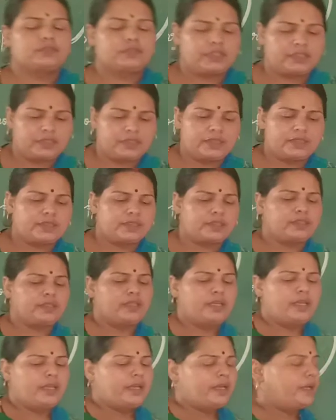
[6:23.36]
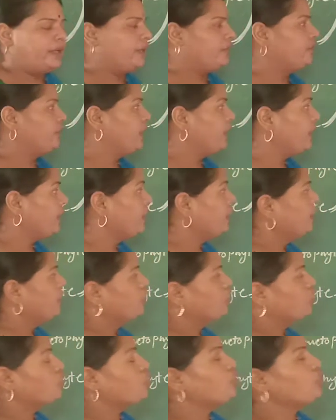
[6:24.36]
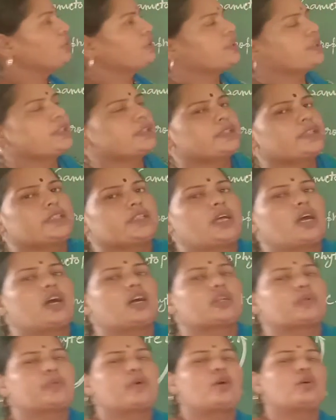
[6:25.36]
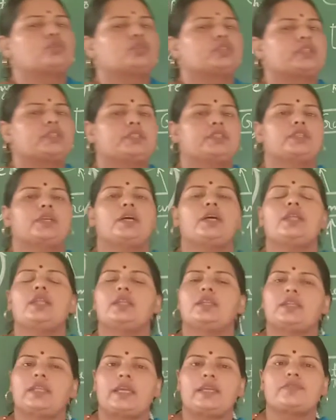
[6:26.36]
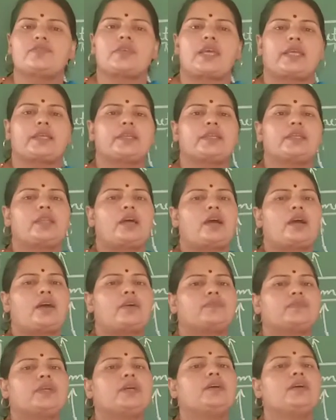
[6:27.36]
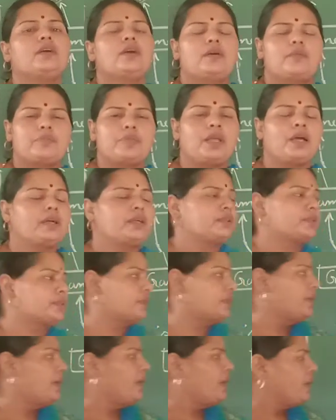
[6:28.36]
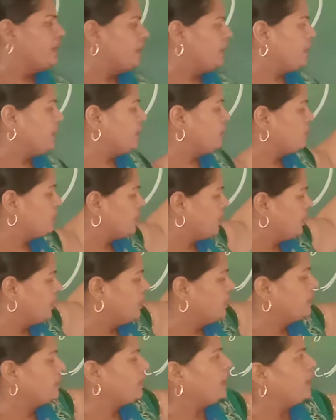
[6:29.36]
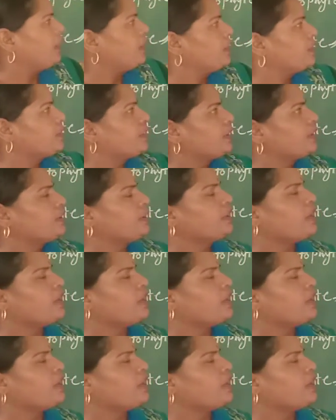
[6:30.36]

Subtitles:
generation where two stages are found in the life cycle of the plant. Here you see the structure